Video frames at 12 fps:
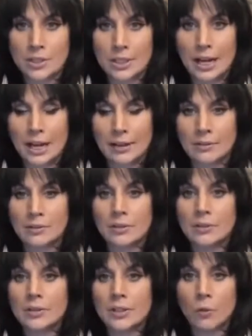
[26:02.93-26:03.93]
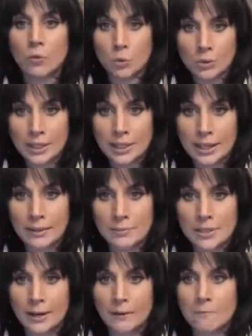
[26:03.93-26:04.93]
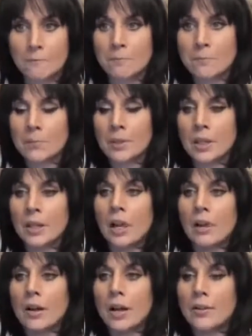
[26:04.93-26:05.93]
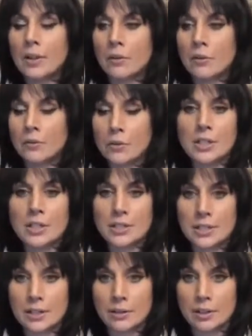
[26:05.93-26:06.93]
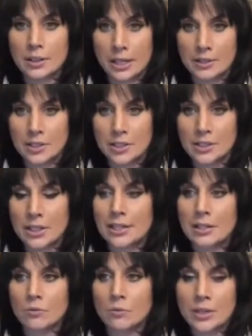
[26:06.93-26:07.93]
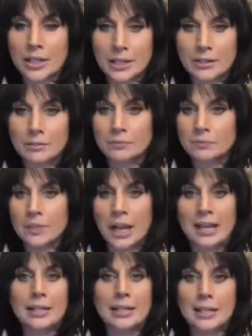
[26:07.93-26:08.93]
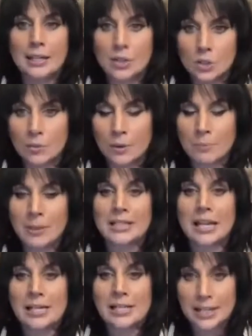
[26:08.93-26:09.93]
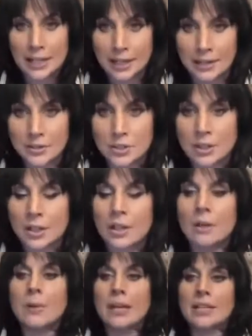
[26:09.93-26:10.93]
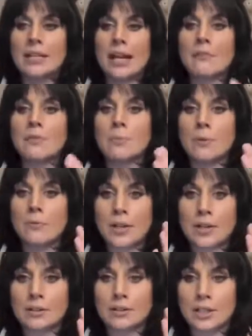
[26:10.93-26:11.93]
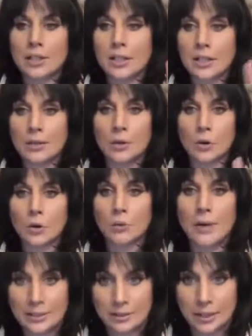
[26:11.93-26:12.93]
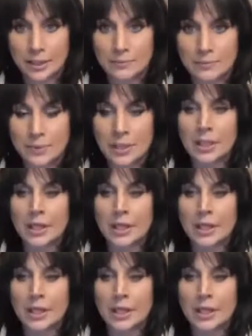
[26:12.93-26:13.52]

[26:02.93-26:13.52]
was that the ruling came down and they're refusing to hear cases. I didn't read, I didn't get into it because I can't, because I have to prophetically hear correctly.